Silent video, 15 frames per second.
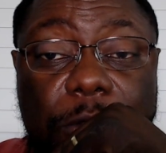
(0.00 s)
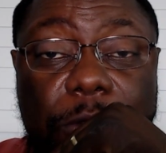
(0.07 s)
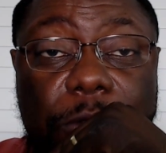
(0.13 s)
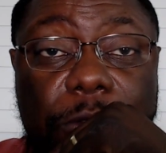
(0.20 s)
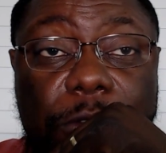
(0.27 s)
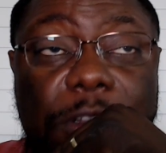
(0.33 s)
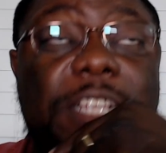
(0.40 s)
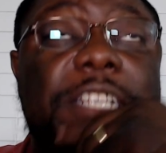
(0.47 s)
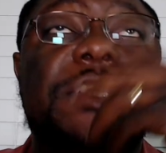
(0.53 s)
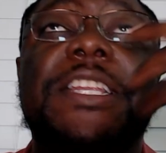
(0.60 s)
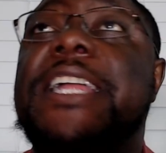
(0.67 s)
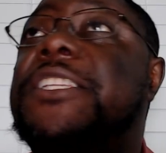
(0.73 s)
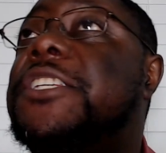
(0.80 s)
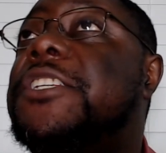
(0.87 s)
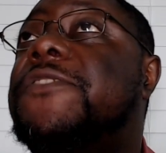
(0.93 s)
Let's
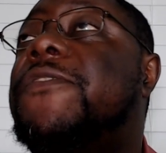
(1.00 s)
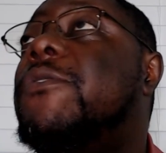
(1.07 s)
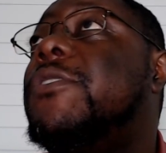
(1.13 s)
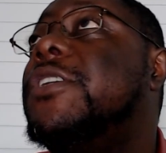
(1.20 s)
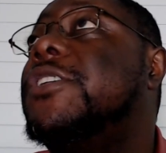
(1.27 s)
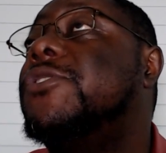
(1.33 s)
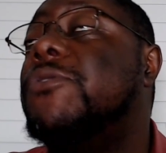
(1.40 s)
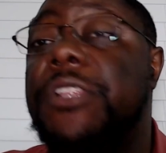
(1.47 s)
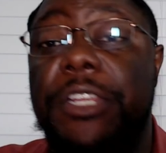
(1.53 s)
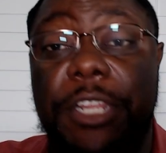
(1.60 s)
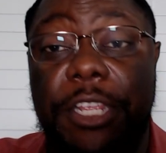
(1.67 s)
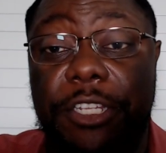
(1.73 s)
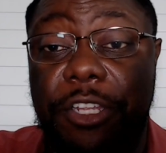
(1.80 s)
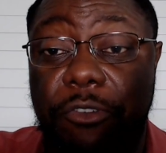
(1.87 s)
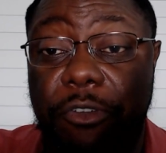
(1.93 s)
not just focus on the
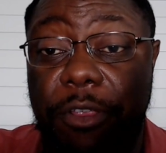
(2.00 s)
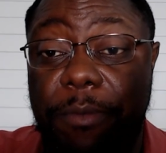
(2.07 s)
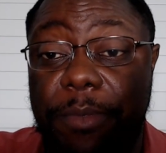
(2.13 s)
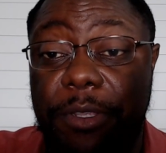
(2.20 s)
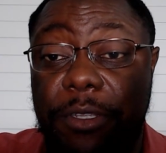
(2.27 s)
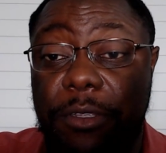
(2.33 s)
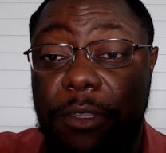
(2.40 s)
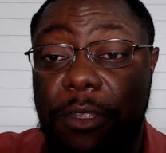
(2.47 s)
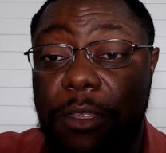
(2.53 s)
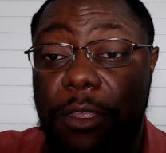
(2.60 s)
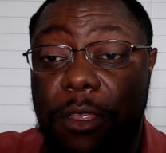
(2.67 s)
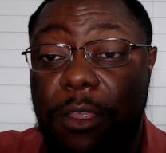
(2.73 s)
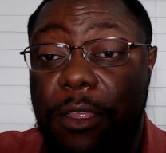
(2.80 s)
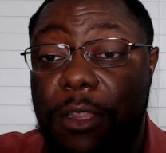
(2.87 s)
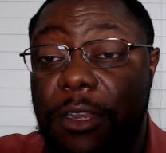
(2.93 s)
disagreements.
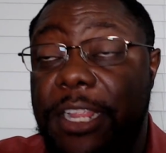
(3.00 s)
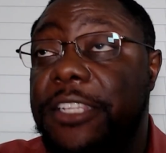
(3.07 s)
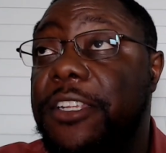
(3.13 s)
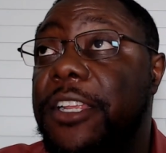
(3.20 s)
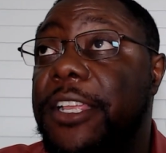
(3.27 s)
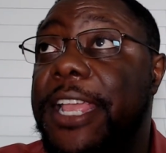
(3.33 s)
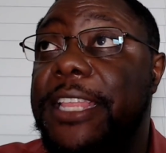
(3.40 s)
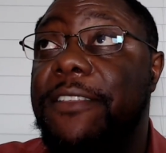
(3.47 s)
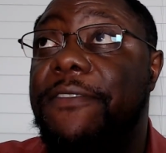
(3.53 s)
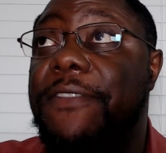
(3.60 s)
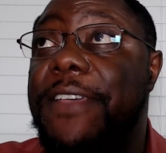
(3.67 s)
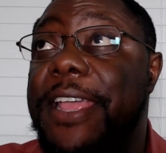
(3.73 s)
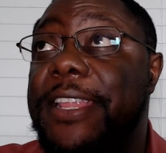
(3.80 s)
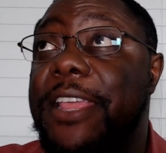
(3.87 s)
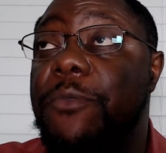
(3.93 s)
Let's look at the
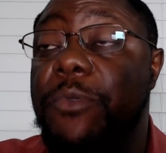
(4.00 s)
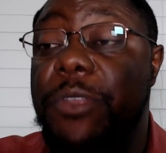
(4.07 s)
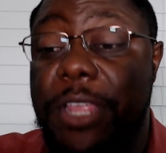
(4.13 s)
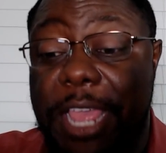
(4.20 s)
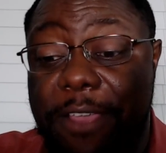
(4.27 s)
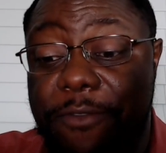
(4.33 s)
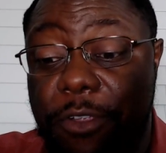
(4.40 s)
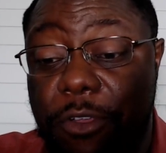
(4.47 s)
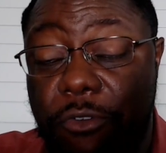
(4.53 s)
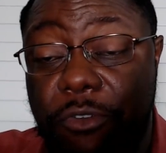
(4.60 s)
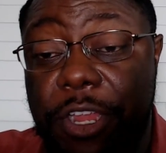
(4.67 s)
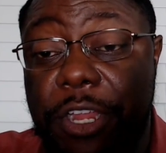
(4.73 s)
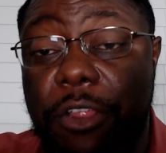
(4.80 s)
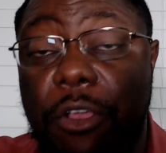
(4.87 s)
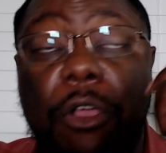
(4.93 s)
fact that we have
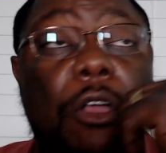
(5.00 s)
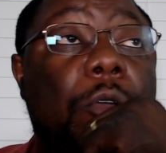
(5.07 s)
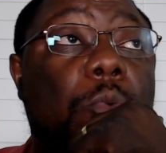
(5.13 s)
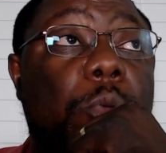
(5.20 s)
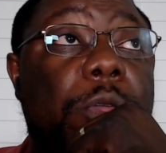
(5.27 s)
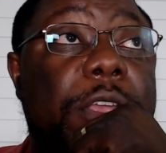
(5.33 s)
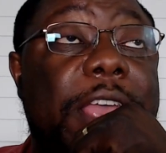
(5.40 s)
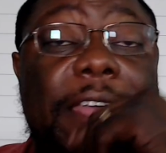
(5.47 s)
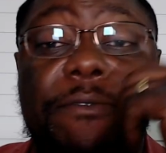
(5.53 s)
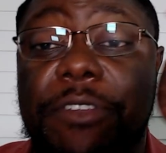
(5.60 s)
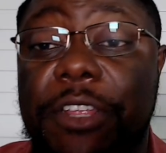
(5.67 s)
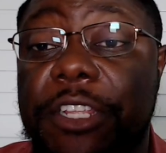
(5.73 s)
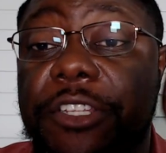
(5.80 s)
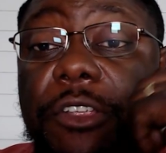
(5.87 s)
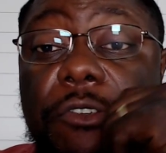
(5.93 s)
agreed or we have
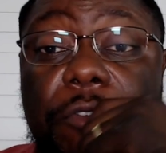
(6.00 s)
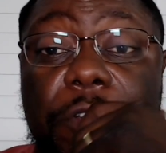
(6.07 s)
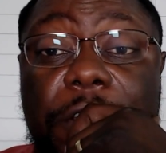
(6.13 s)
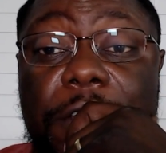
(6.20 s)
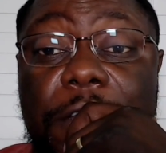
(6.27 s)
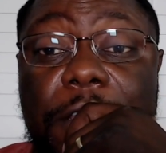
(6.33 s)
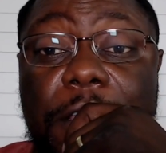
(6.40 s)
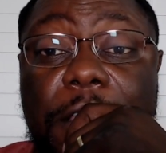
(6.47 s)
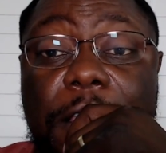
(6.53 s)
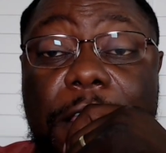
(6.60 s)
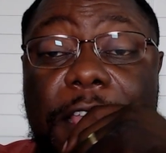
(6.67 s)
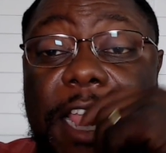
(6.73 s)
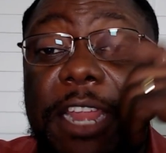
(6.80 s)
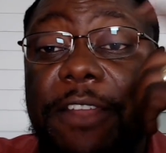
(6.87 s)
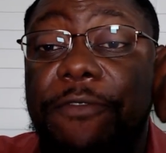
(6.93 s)
disagreed.
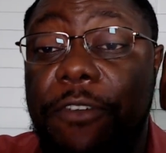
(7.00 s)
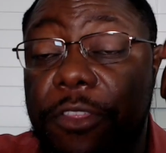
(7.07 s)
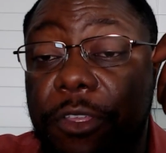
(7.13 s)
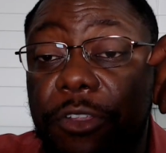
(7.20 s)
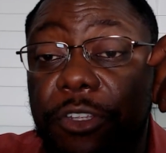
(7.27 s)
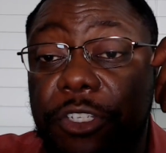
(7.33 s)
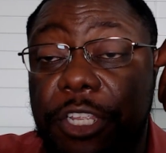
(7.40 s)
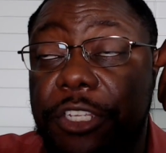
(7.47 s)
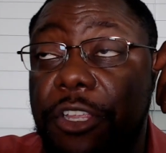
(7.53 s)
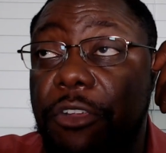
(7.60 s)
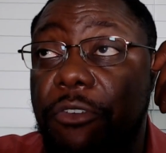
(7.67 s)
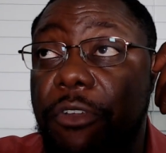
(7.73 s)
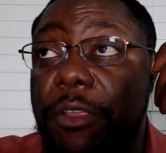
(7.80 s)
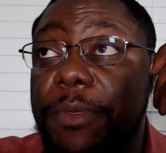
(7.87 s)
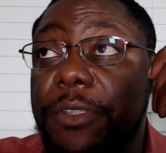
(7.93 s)
And for those
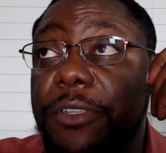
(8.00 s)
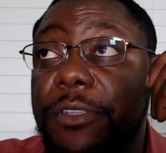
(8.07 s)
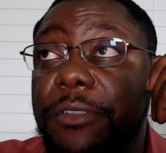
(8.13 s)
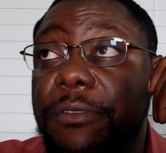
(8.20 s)
disagreements,